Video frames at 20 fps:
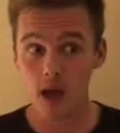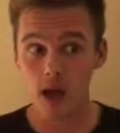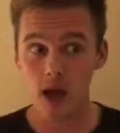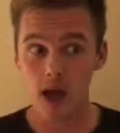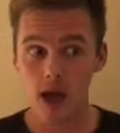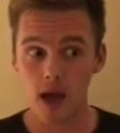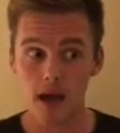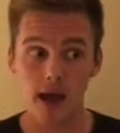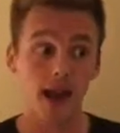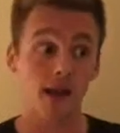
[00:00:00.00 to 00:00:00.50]

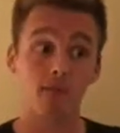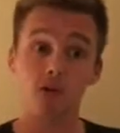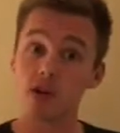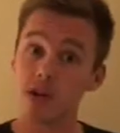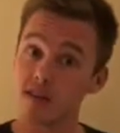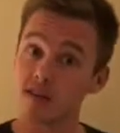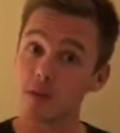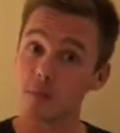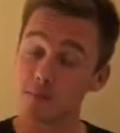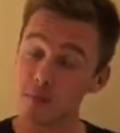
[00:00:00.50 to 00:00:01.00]
and I'm
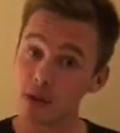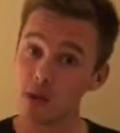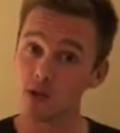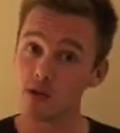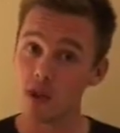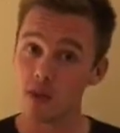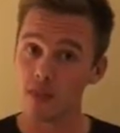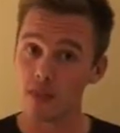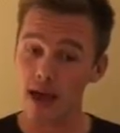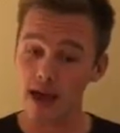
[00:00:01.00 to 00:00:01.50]
looking to
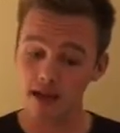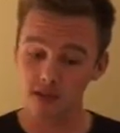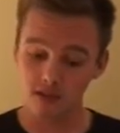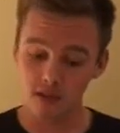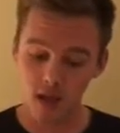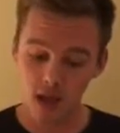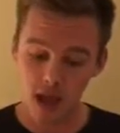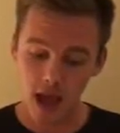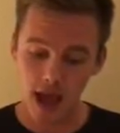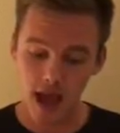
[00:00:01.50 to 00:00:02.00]
build on that
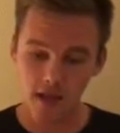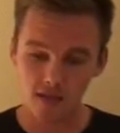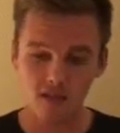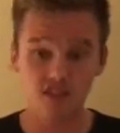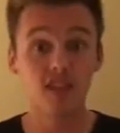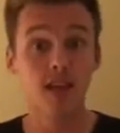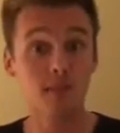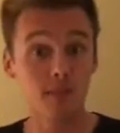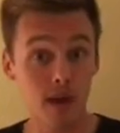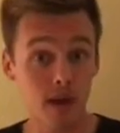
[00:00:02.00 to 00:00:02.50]
and to
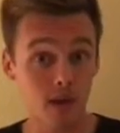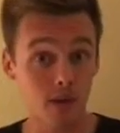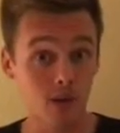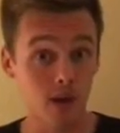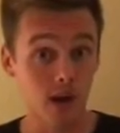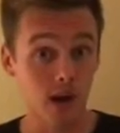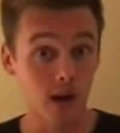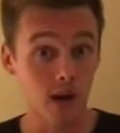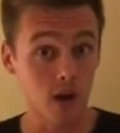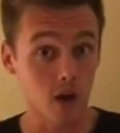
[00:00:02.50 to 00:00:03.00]
take my
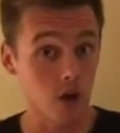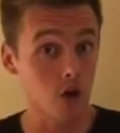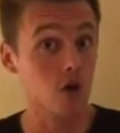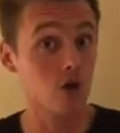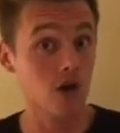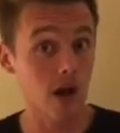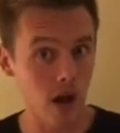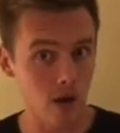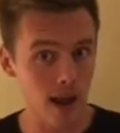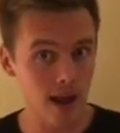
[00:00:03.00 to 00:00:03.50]
career in a new
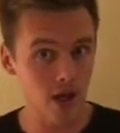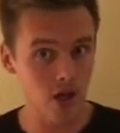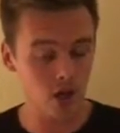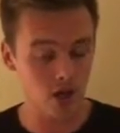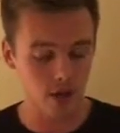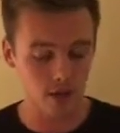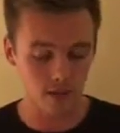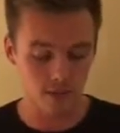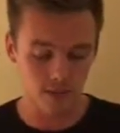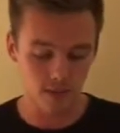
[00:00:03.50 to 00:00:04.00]

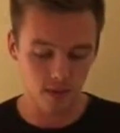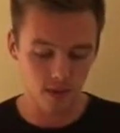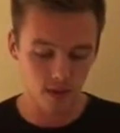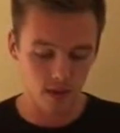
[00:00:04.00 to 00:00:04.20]
direction.